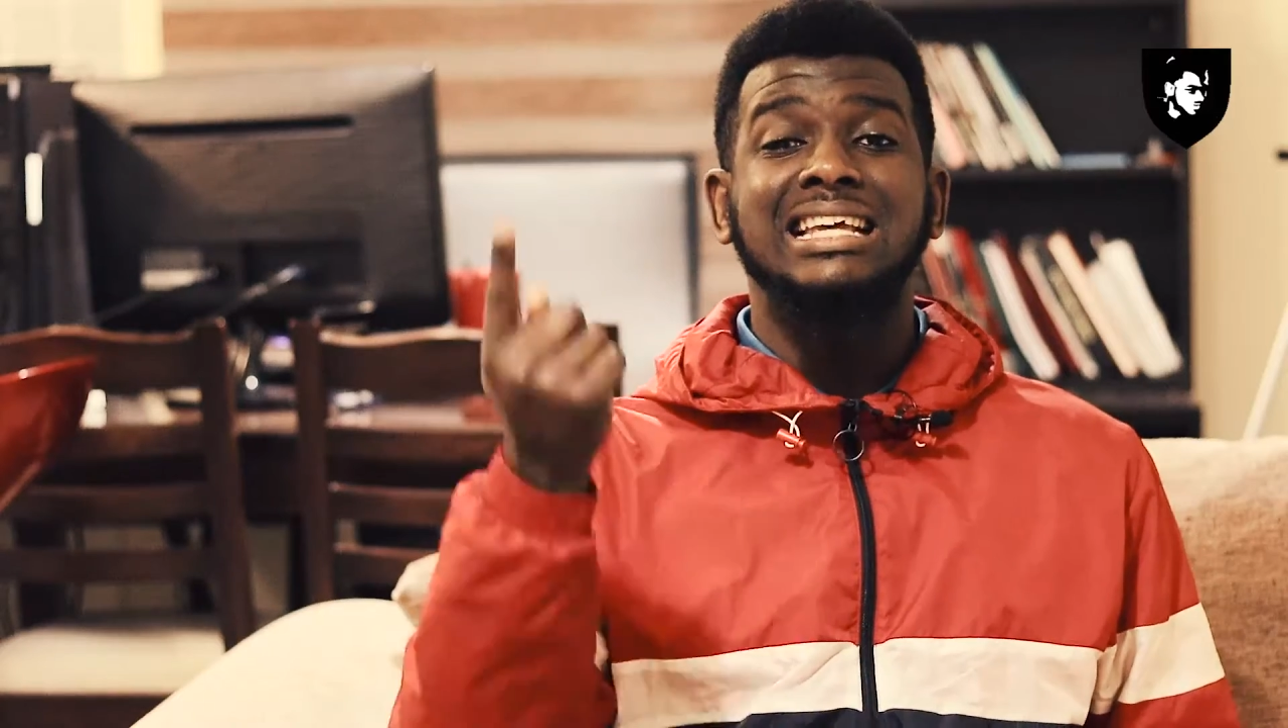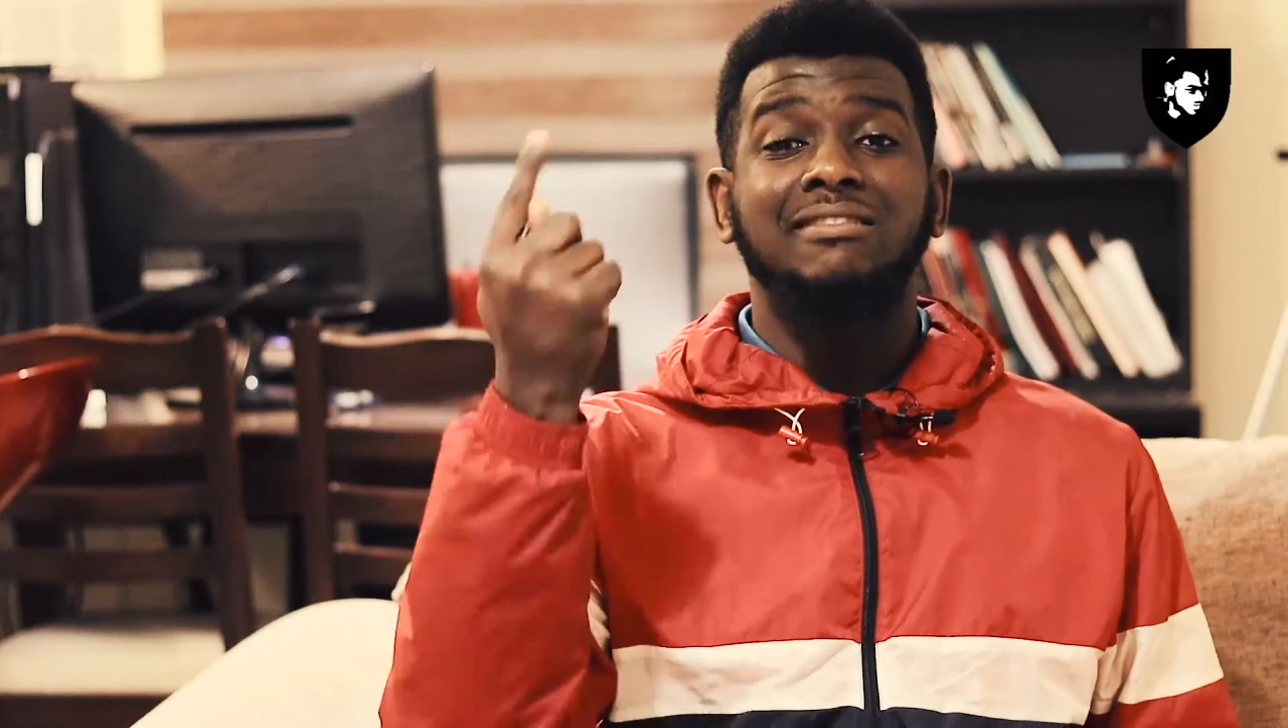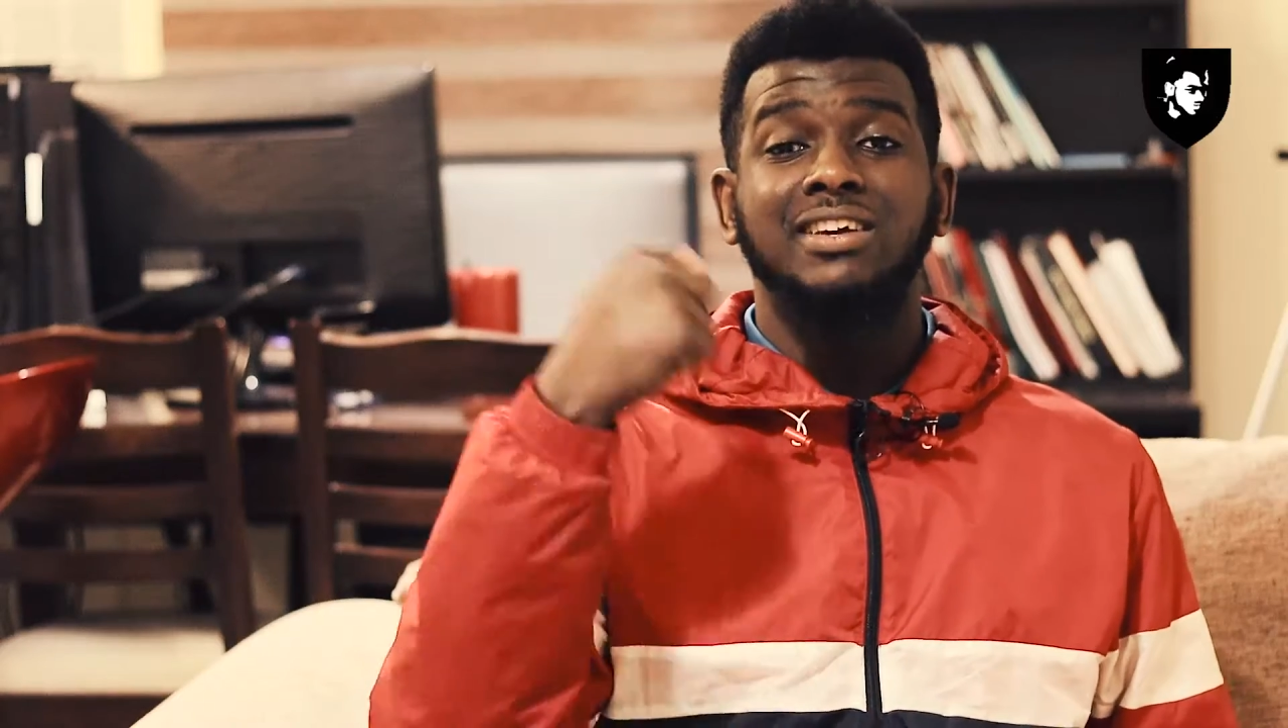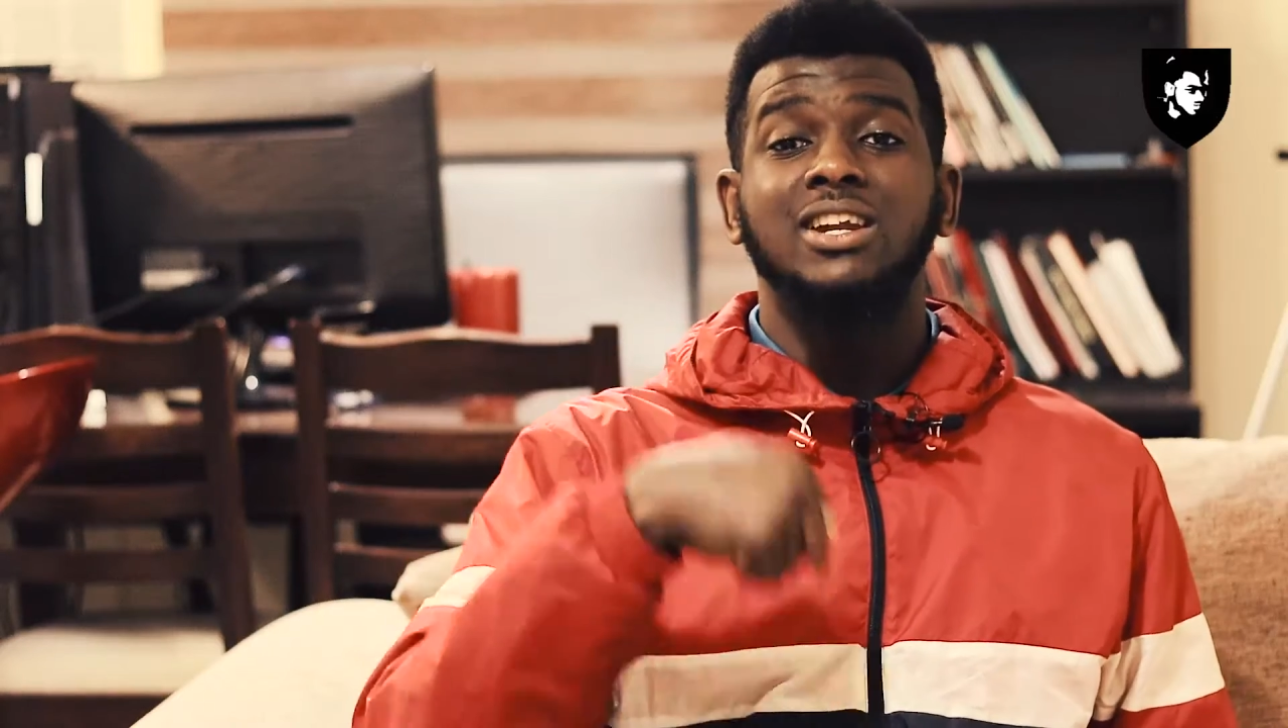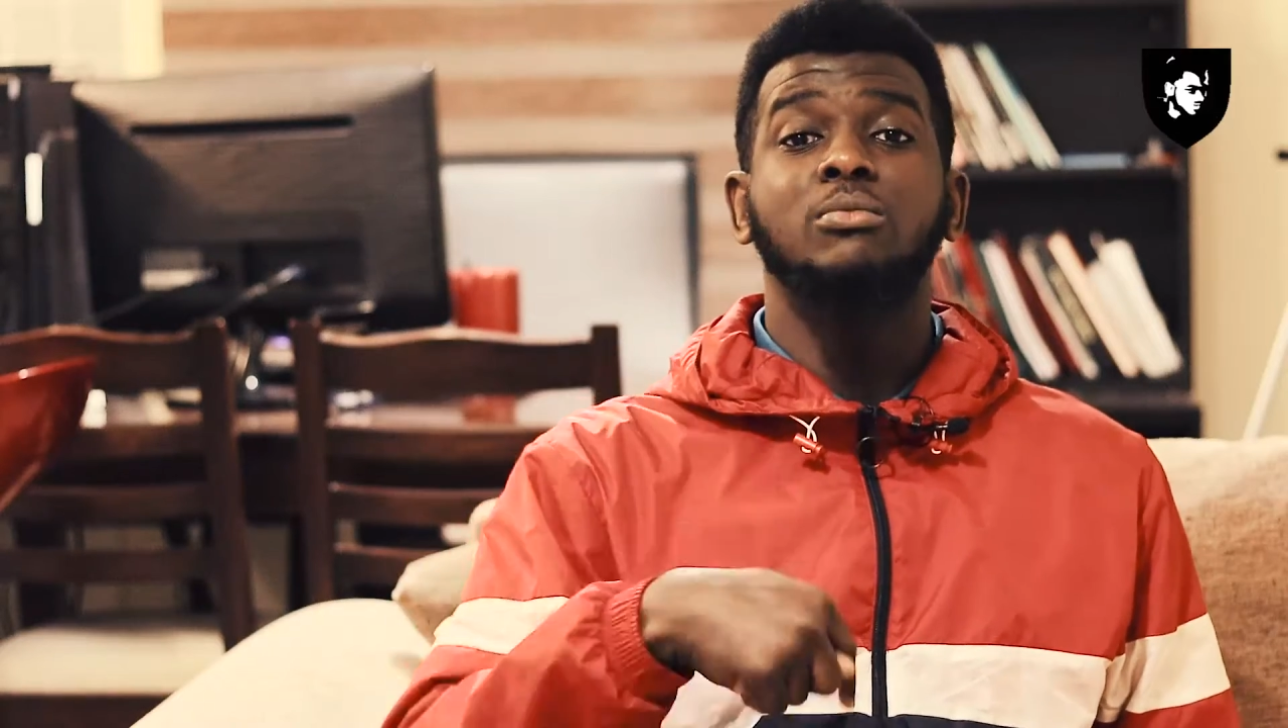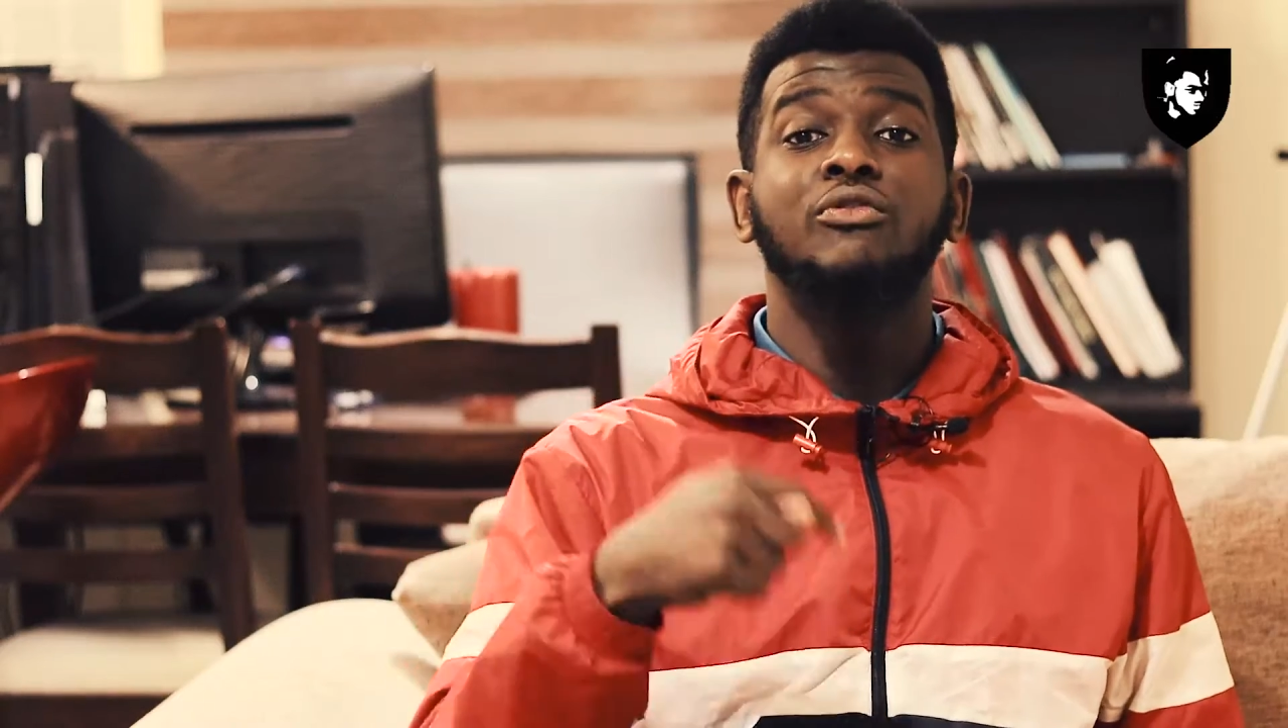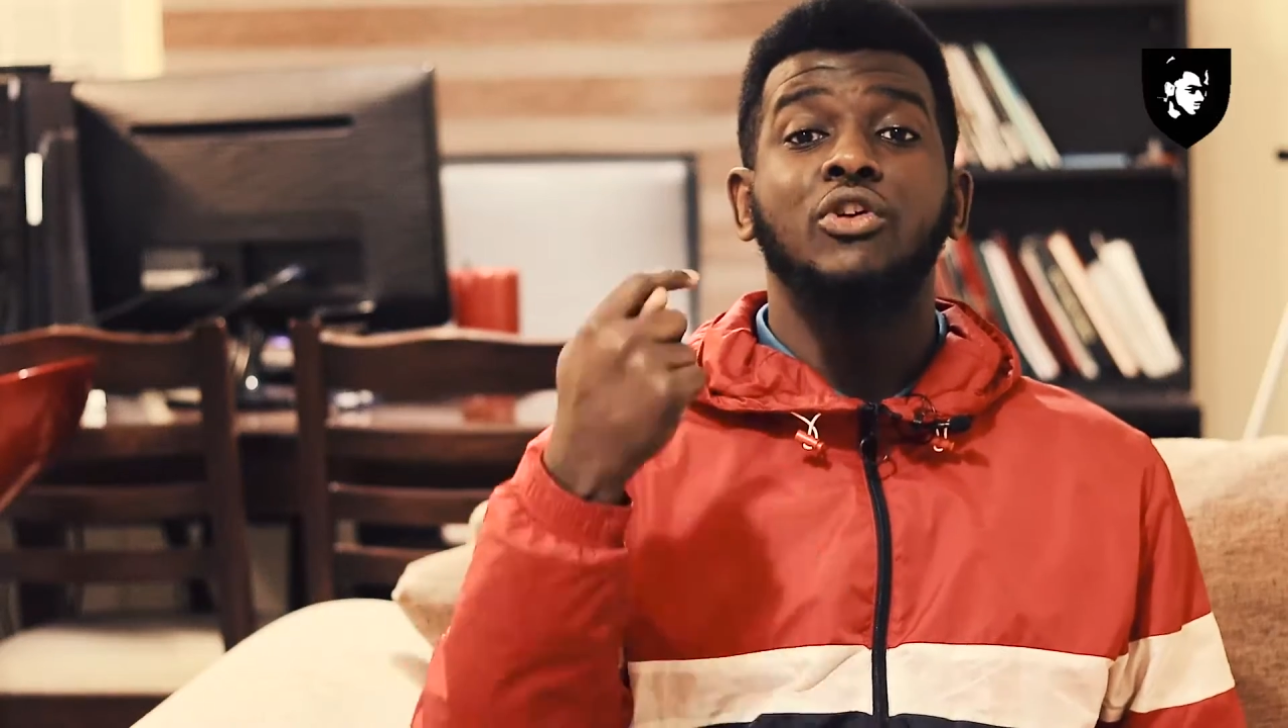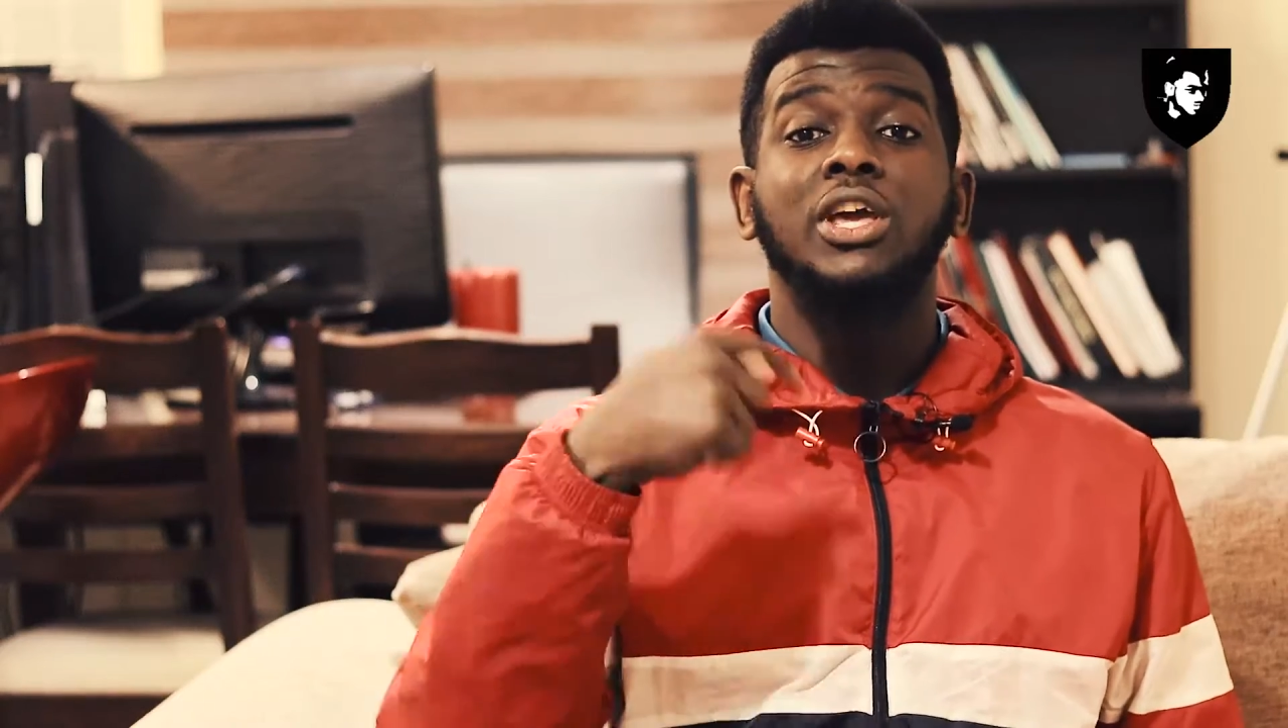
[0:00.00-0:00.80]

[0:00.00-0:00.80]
available for